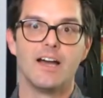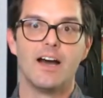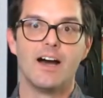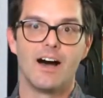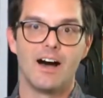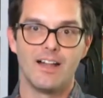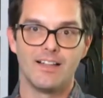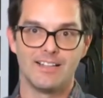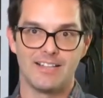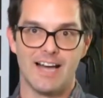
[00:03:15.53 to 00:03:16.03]

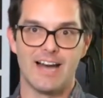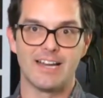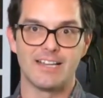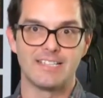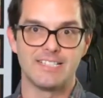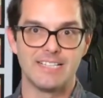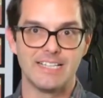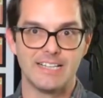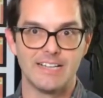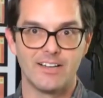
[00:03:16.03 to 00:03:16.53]
a lot
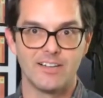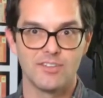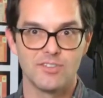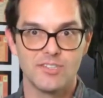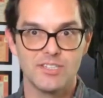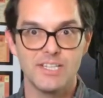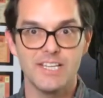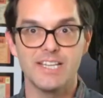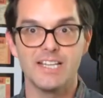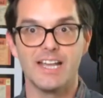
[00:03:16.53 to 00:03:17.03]
of
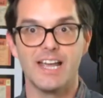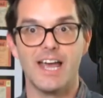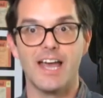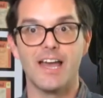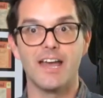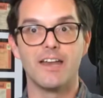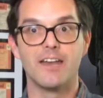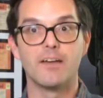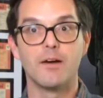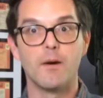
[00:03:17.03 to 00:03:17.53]
TLC,
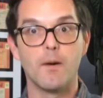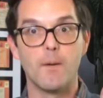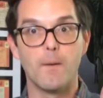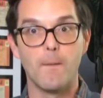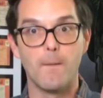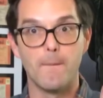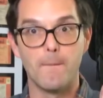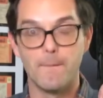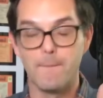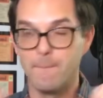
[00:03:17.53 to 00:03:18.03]
and
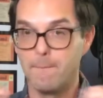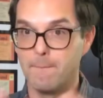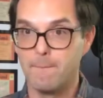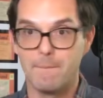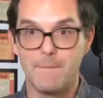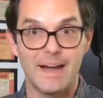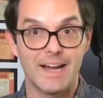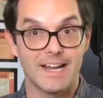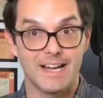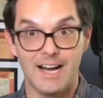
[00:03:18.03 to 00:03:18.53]

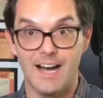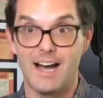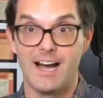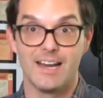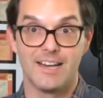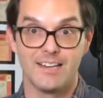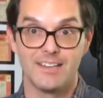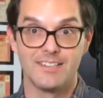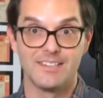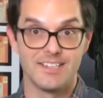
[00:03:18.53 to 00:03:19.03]
my
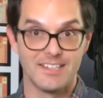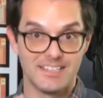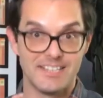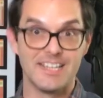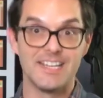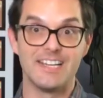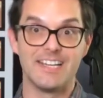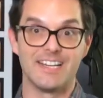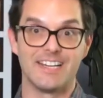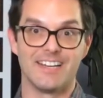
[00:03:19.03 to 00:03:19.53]
God, does
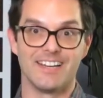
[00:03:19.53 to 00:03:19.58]
it need it?